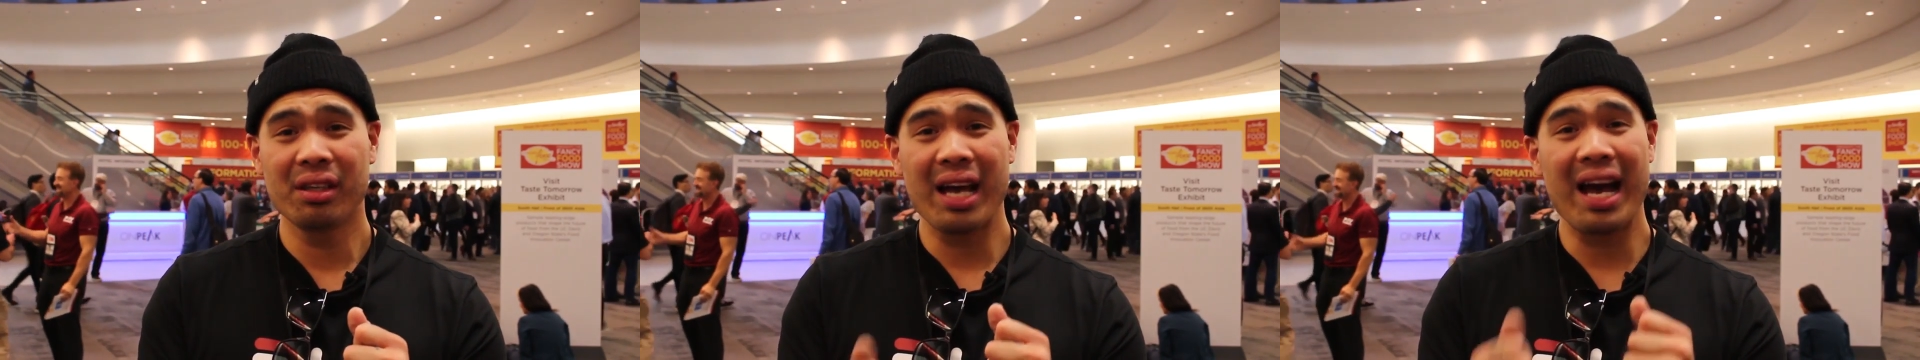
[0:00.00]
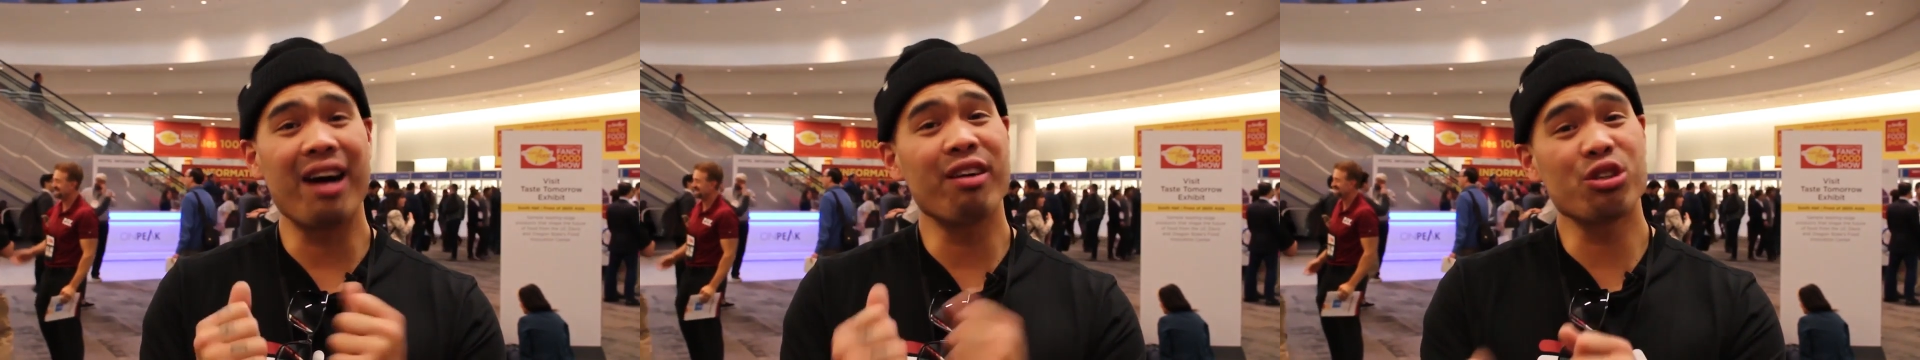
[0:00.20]

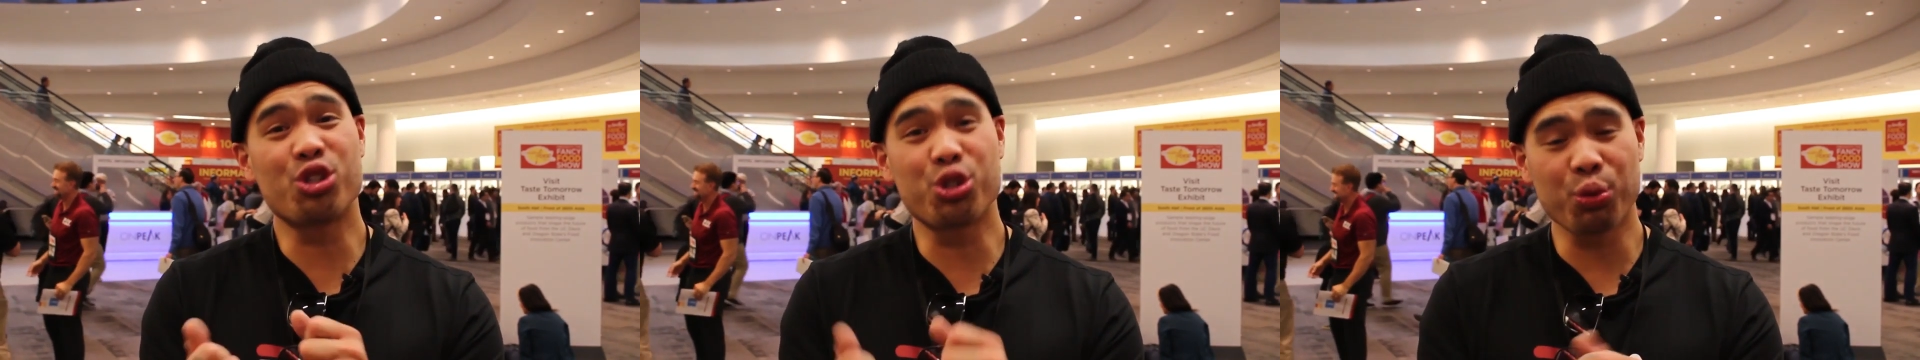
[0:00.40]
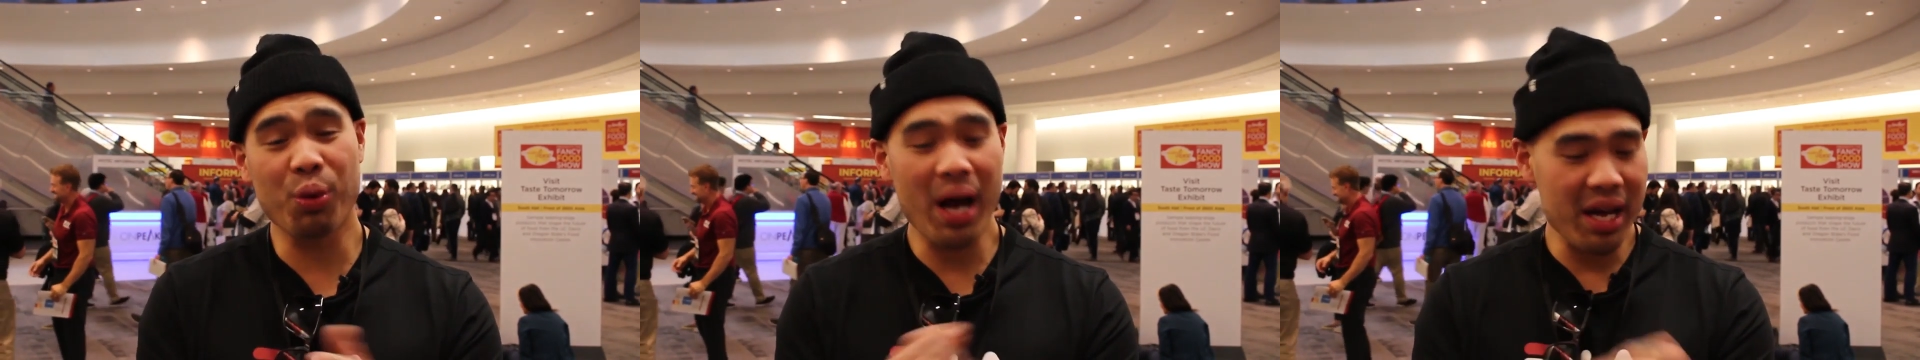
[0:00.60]
how
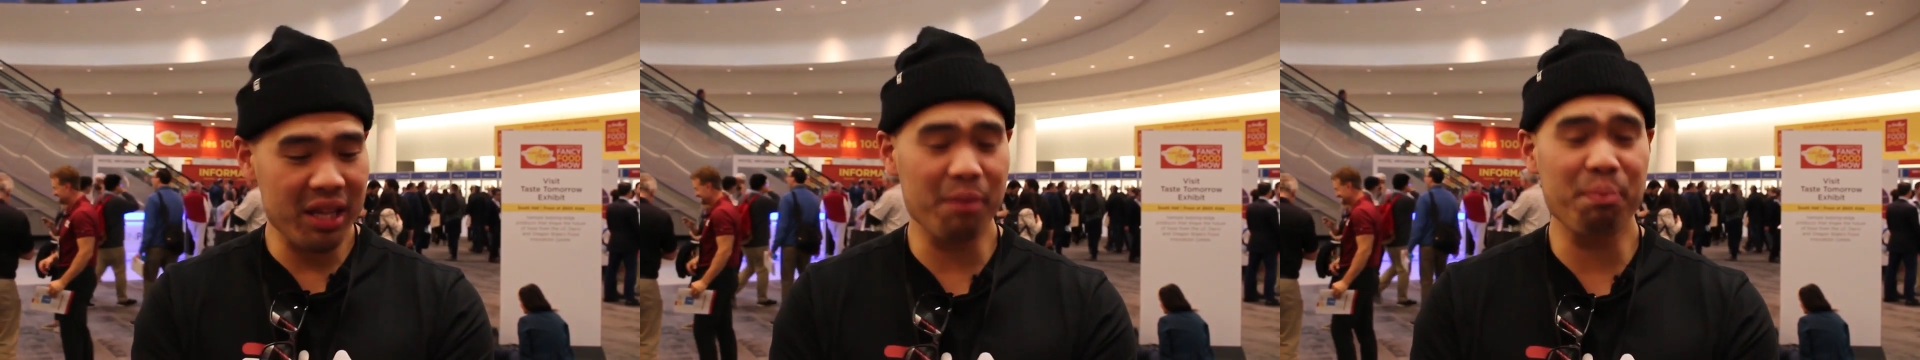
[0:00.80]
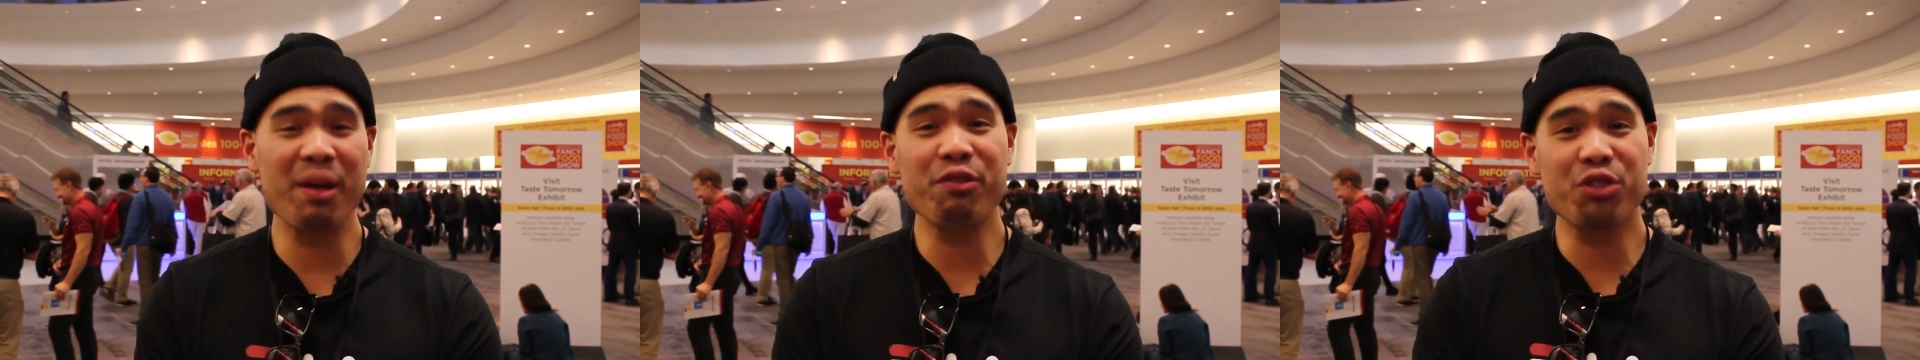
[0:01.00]
dry
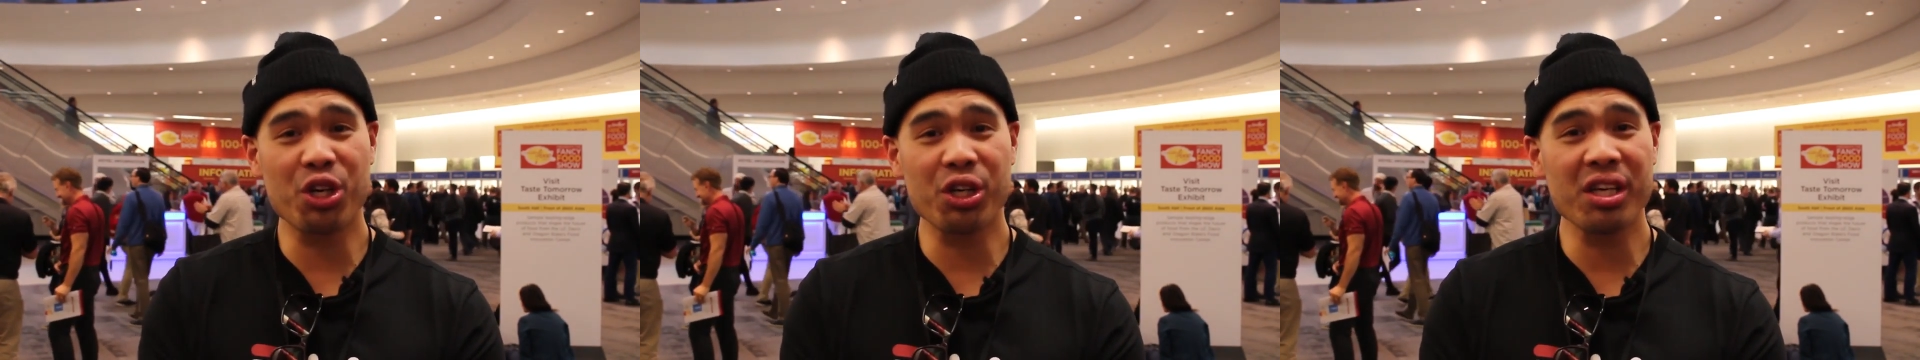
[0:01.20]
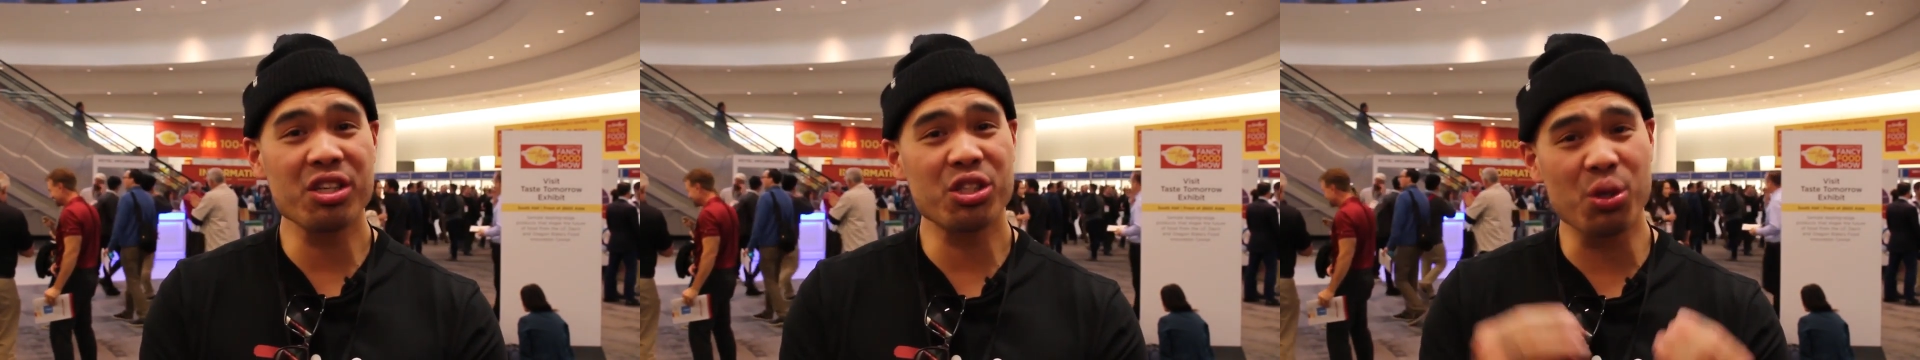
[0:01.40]
the beef
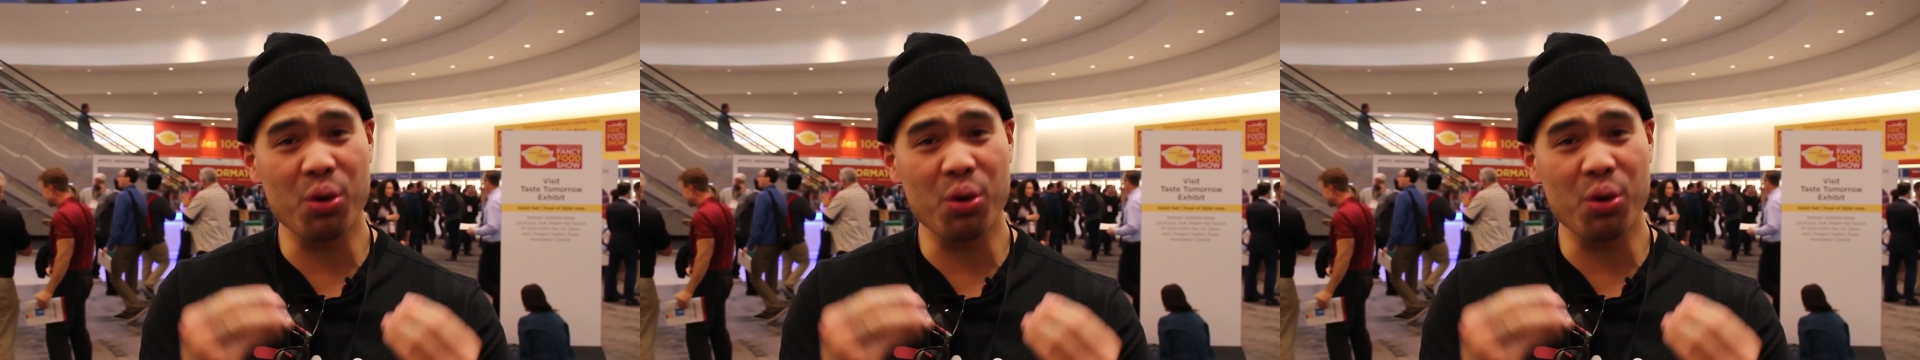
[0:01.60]
jerky is,